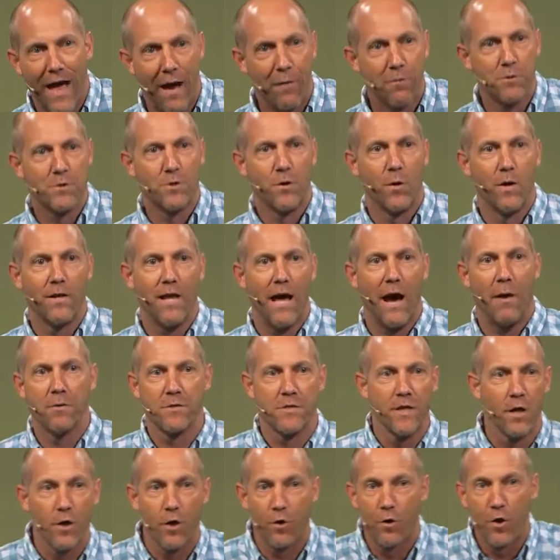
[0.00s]
that was going to, I
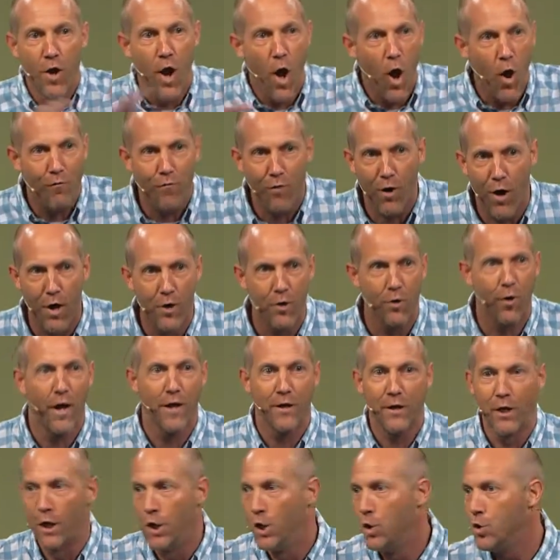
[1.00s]
was never under
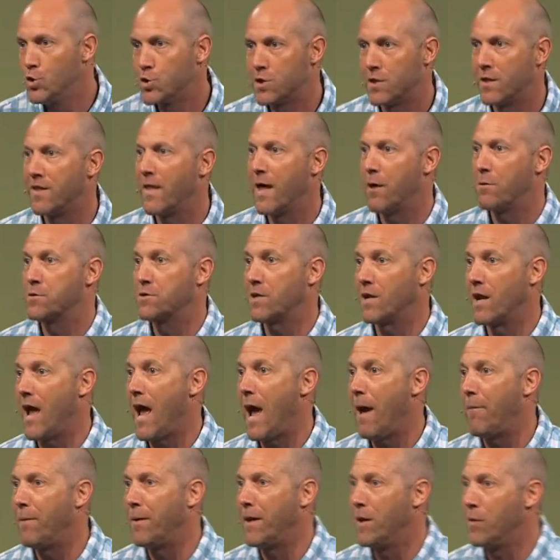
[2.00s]
a delusion that was going to
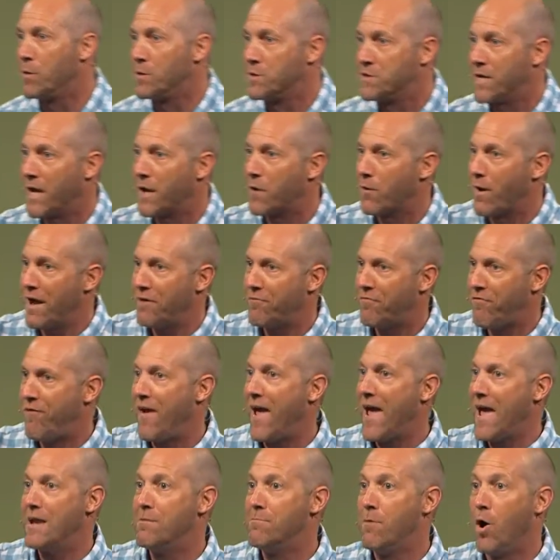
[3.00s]
happen. It was a great
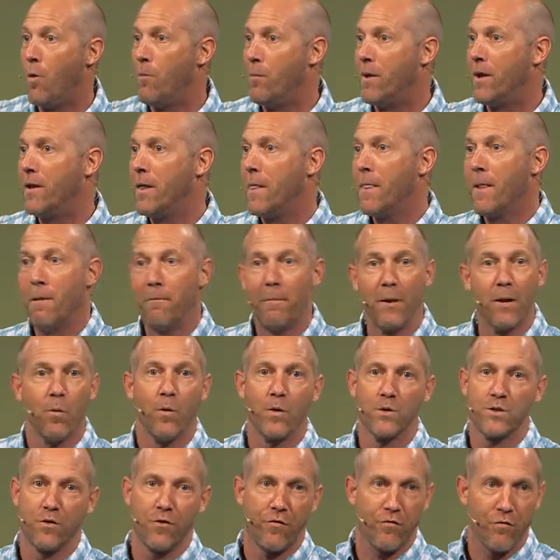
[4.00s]
fan moment, but it
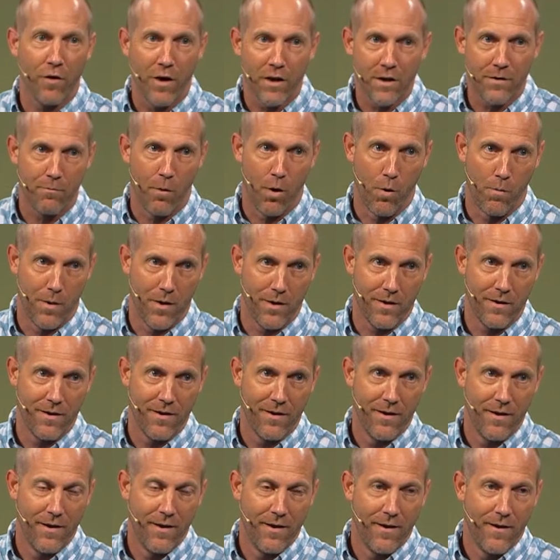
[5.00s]
wasn't a friend moment.
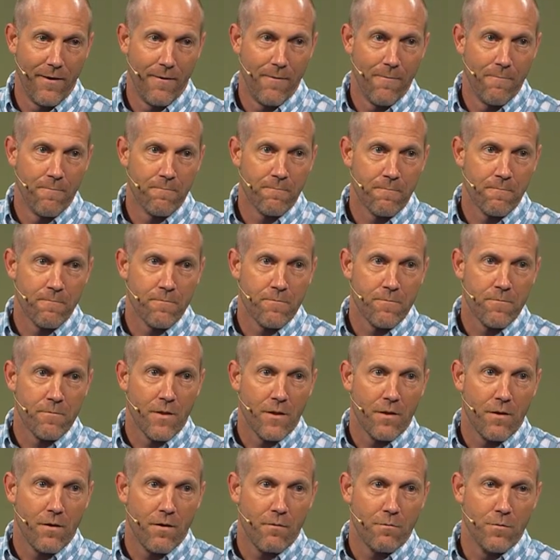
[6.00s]

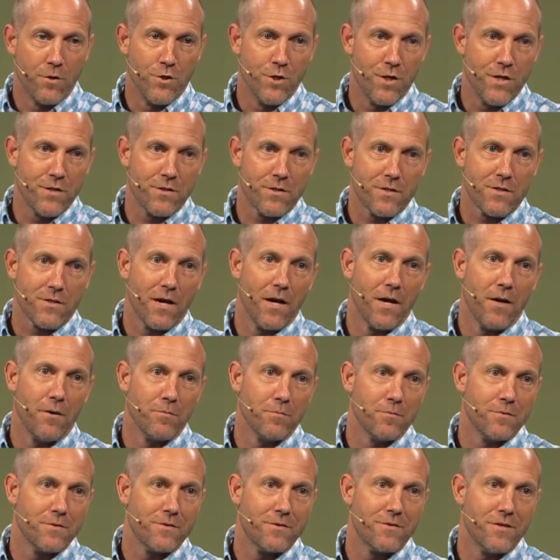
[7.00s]
But Jesus
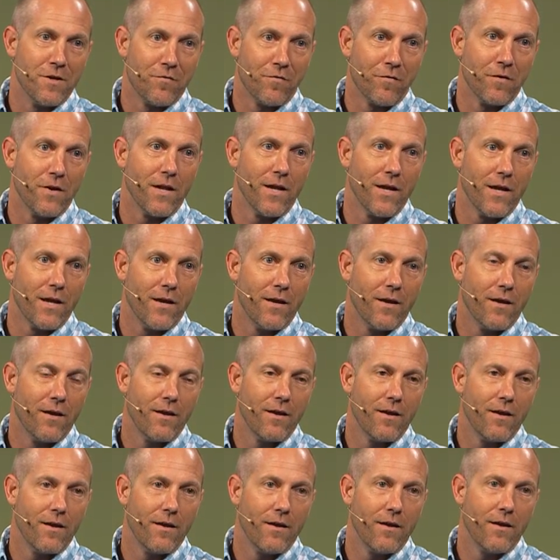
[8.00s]
comes differently.
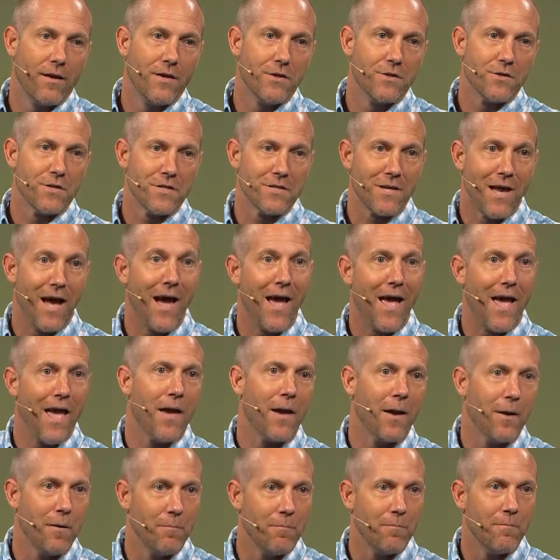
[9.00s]
He says, I
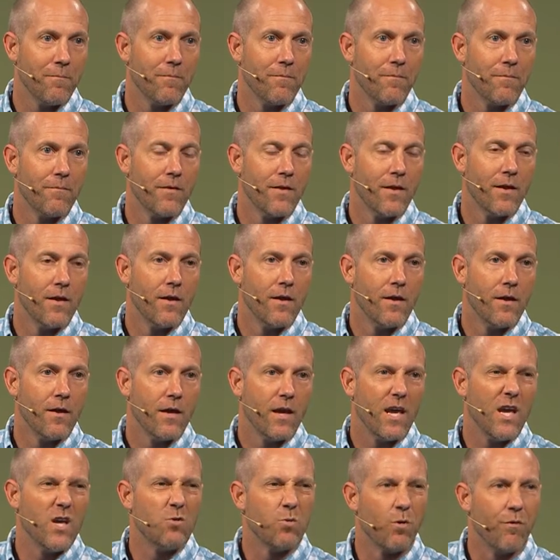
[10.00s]
am.
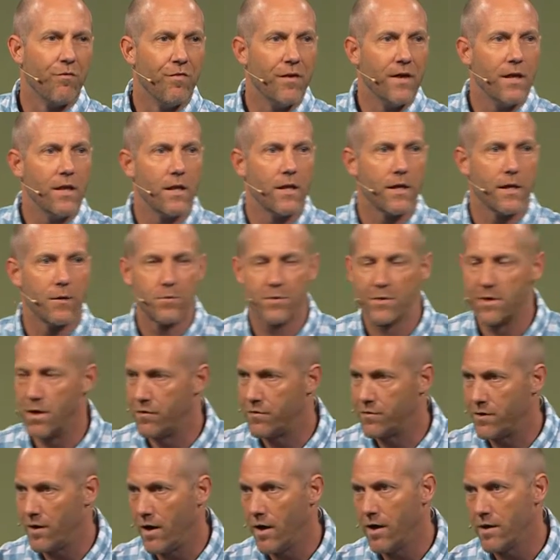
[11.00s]
He's revealing
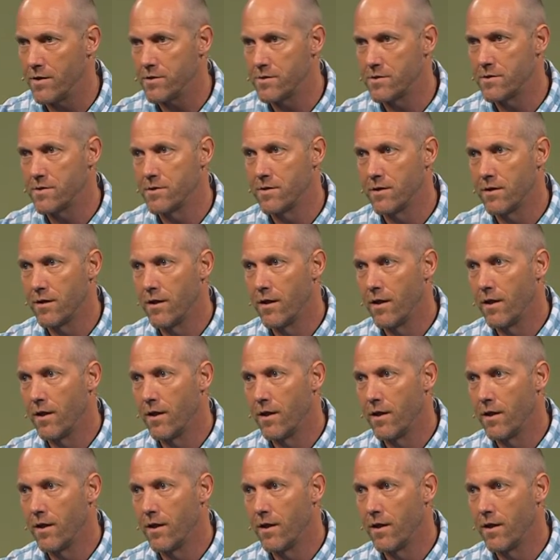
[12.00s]
himself to us.